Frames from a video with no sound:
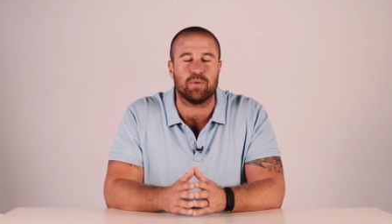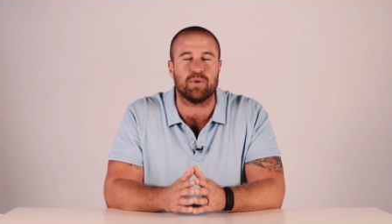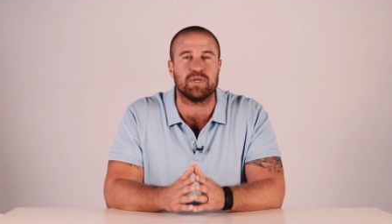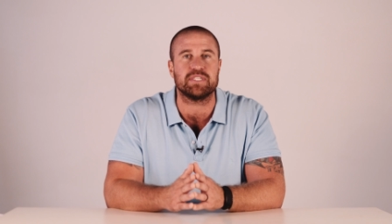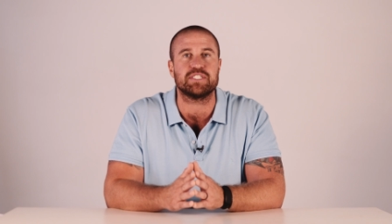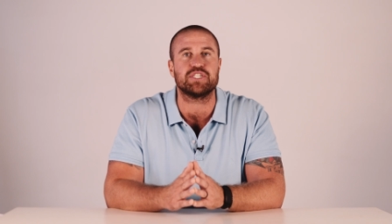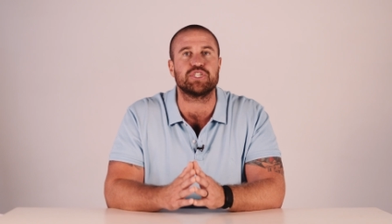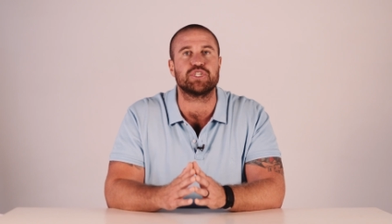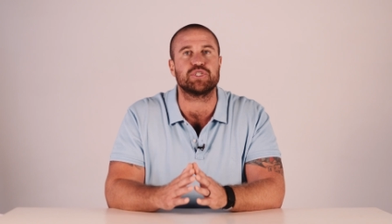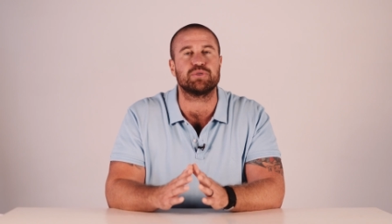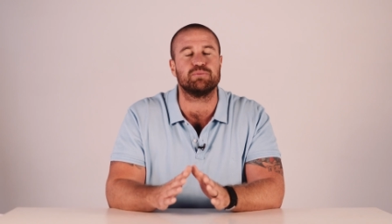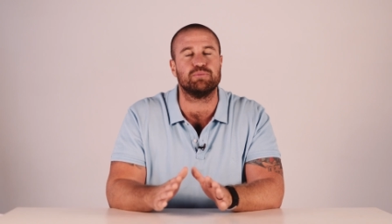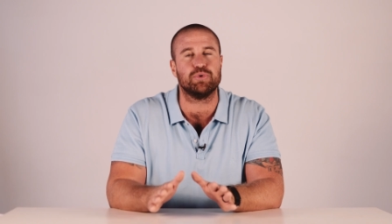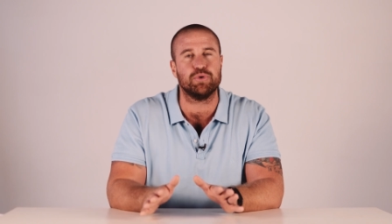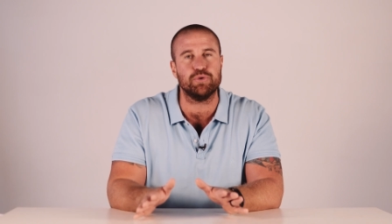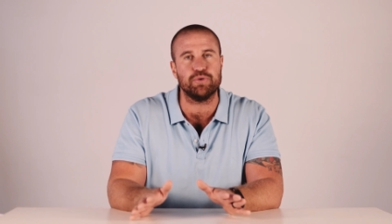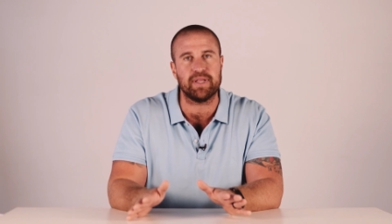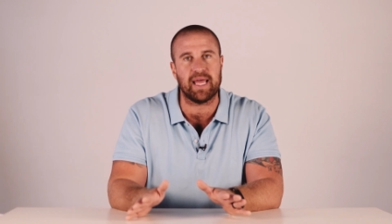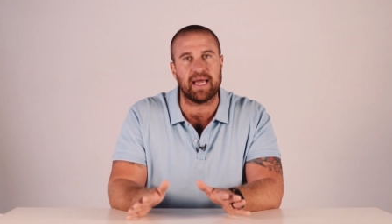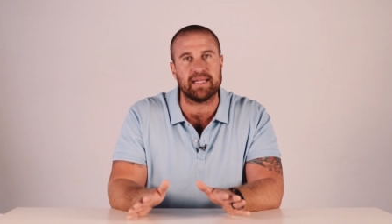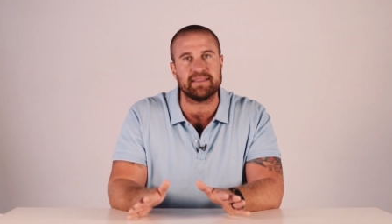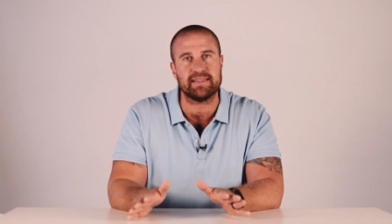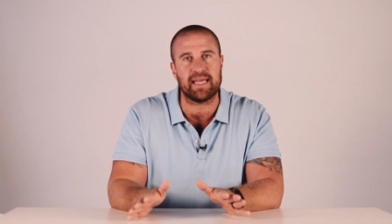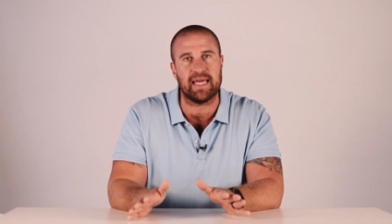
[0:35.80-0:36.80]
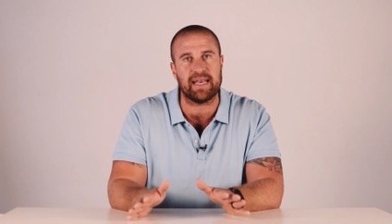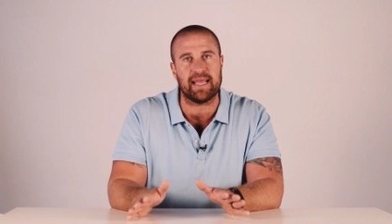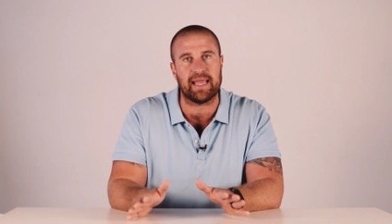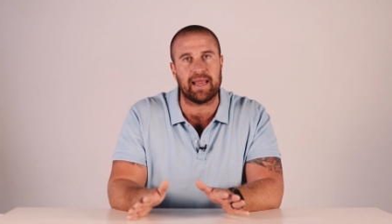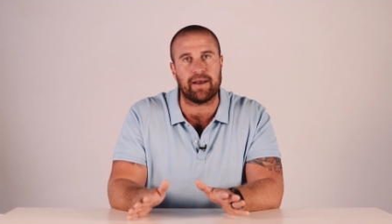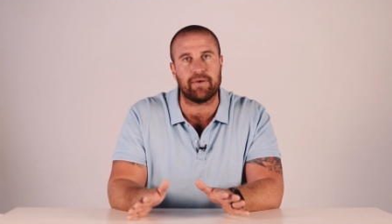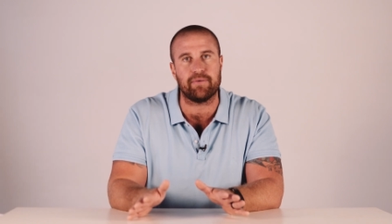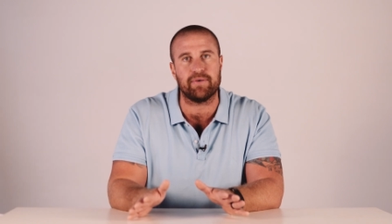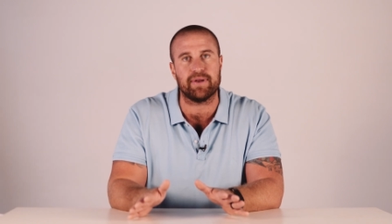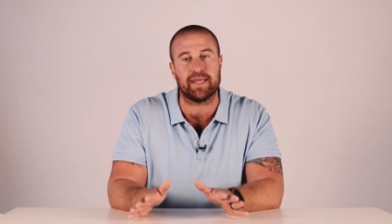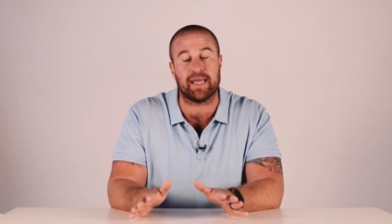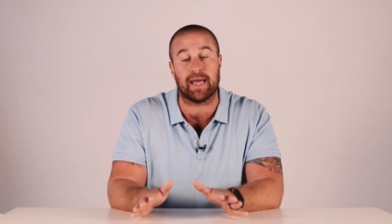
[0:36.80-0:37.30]
We'll smooth out that
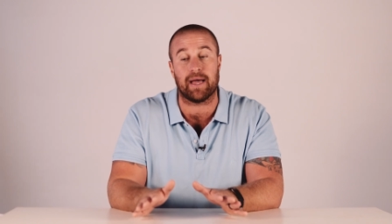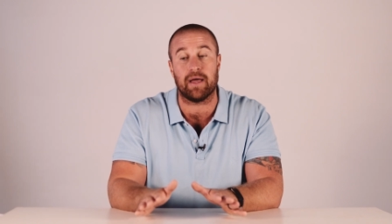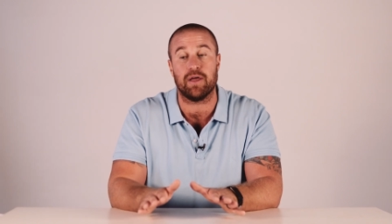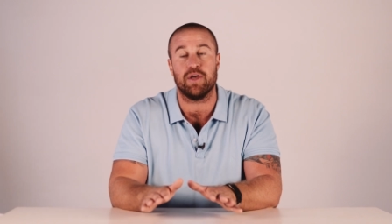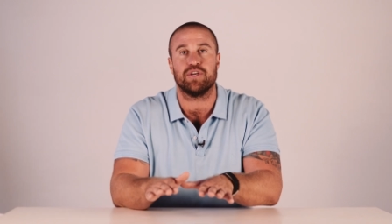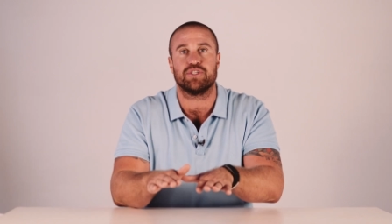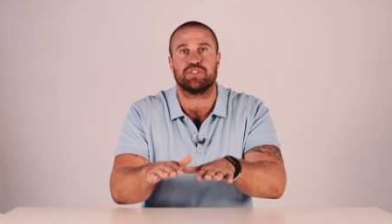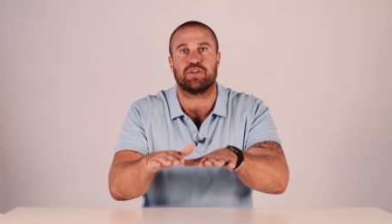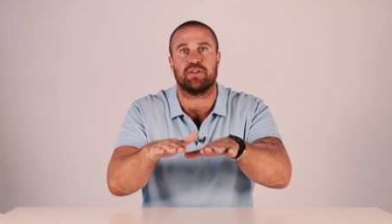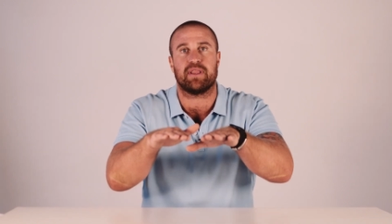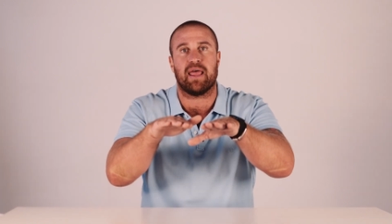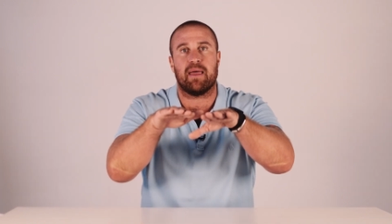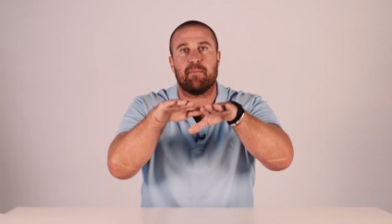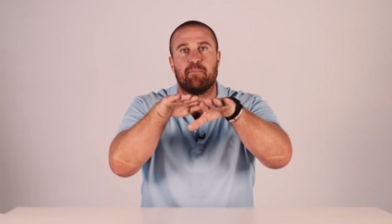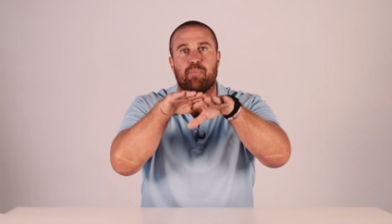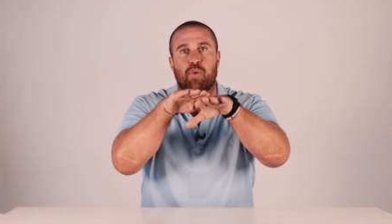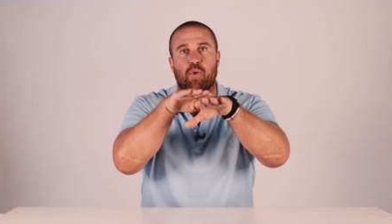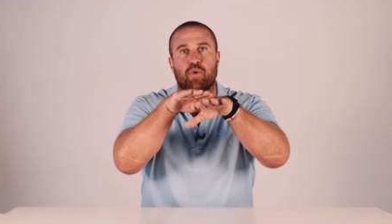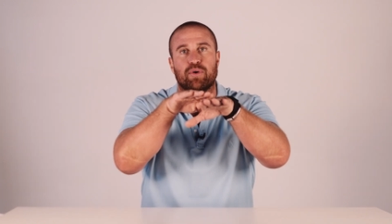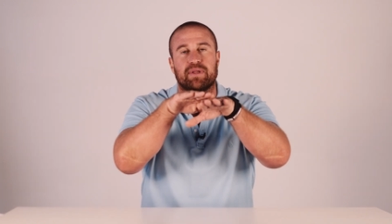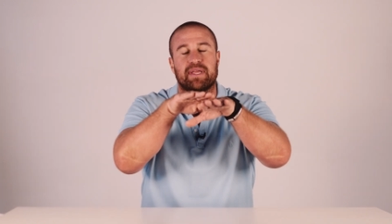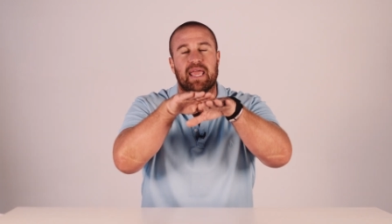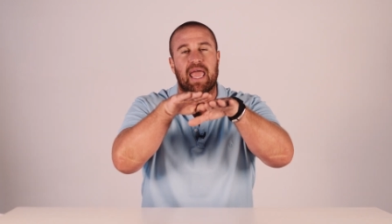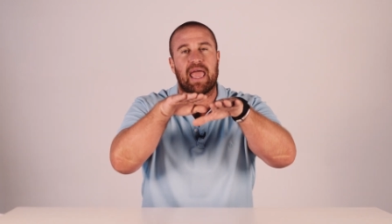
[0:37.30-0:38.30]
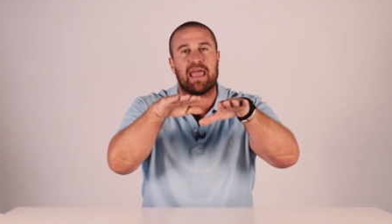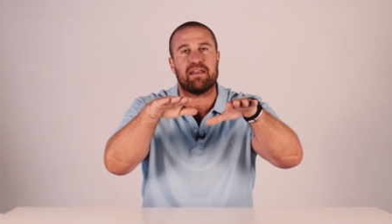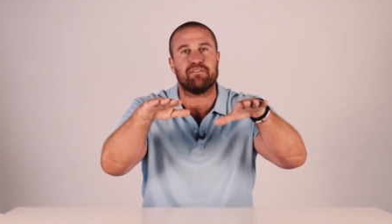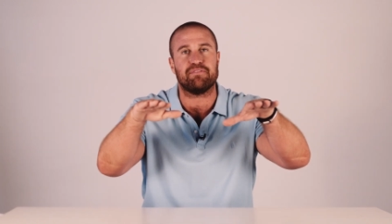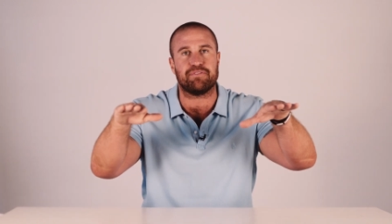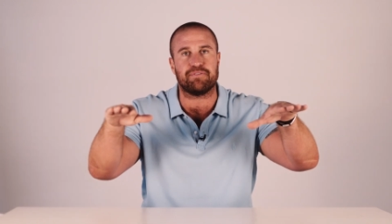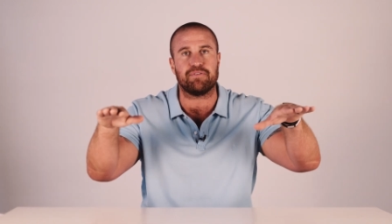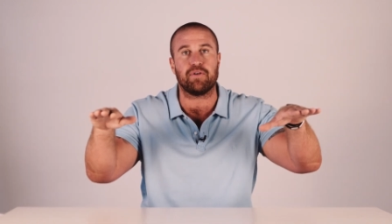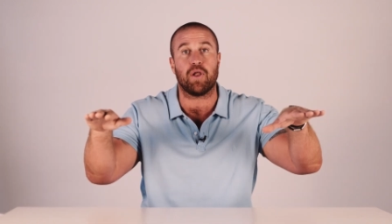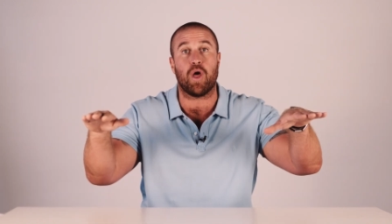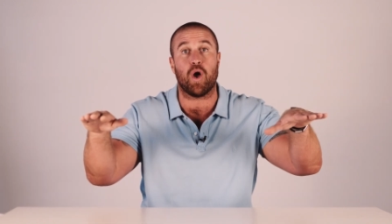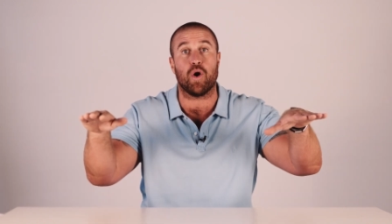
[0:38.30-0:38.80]
area so that board can
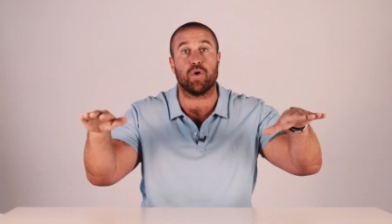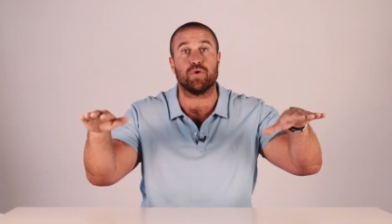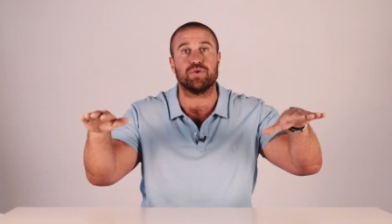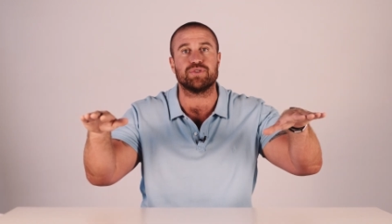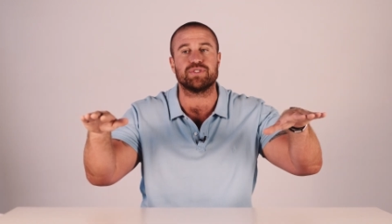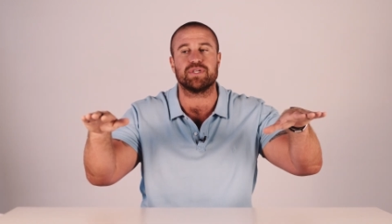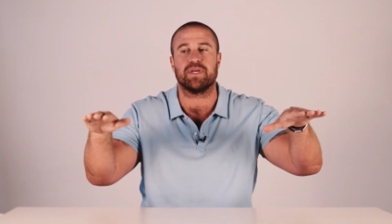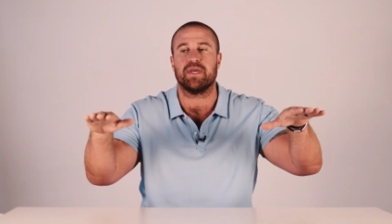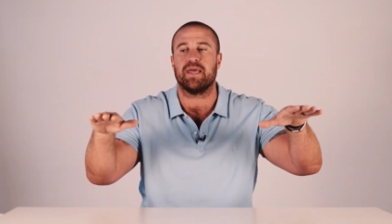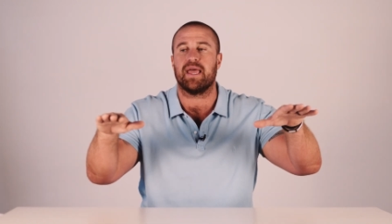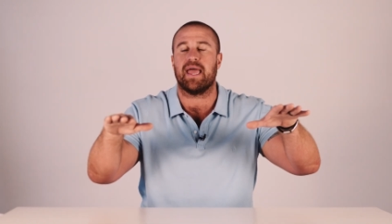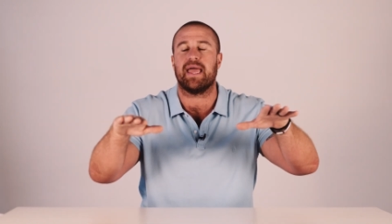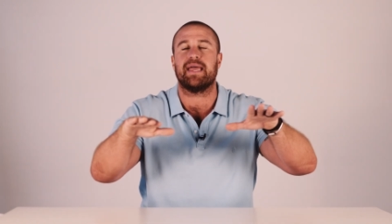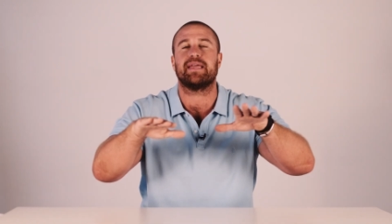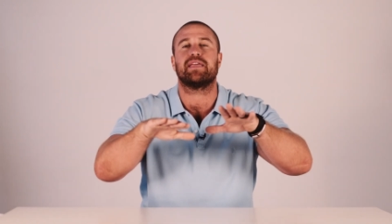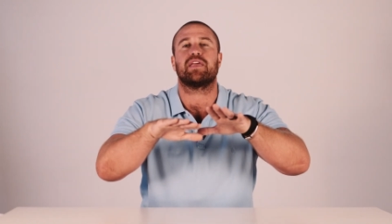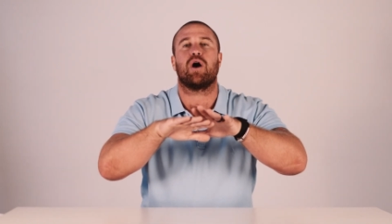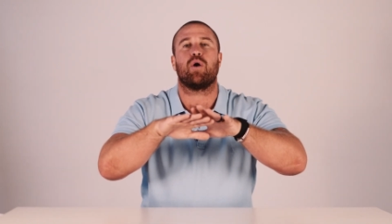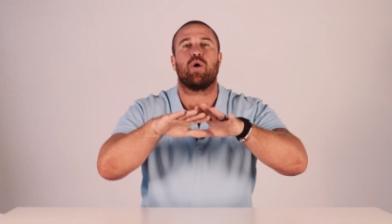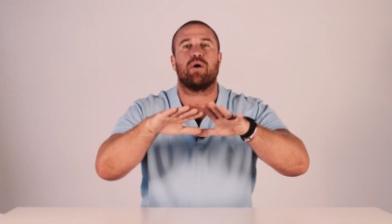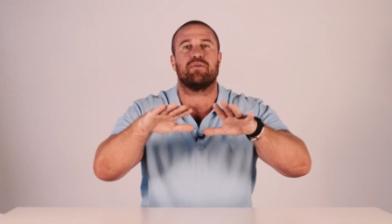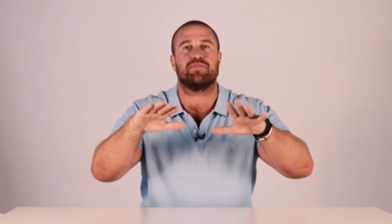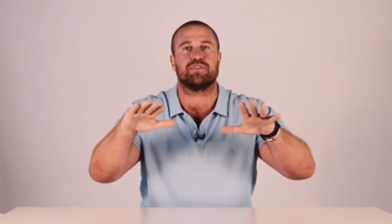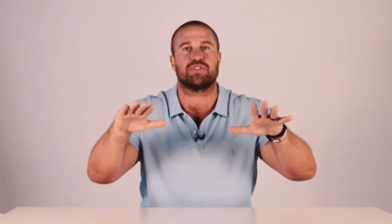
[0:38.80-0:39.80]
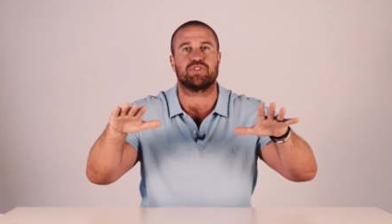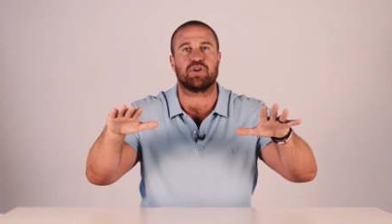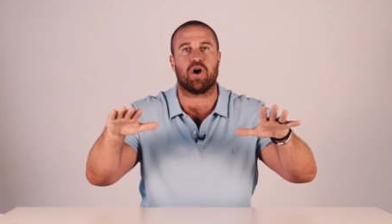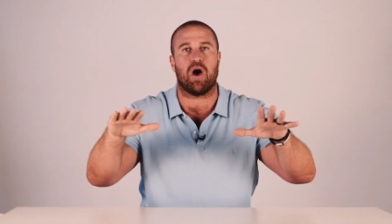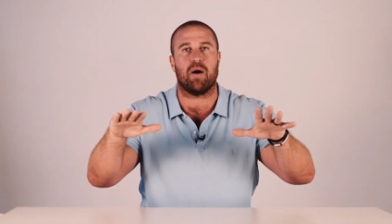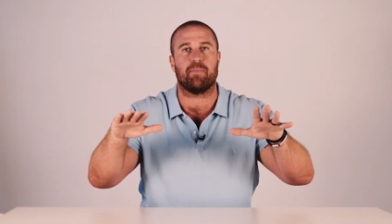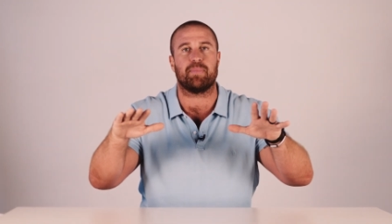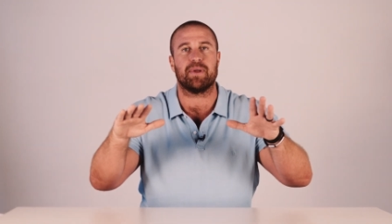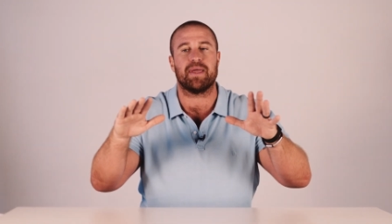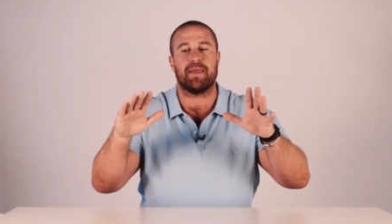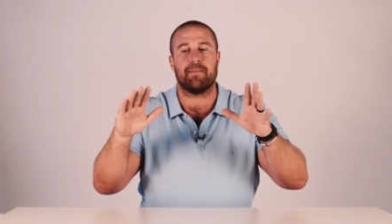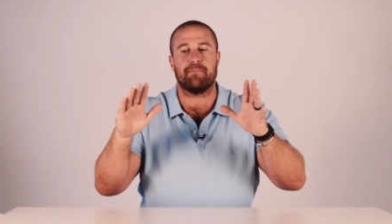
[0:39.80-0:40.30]
float and go over
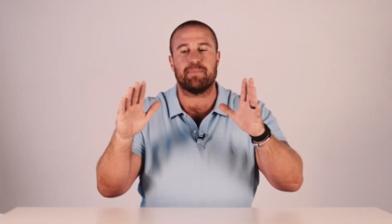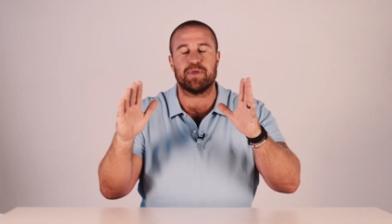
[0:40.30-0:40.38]
top.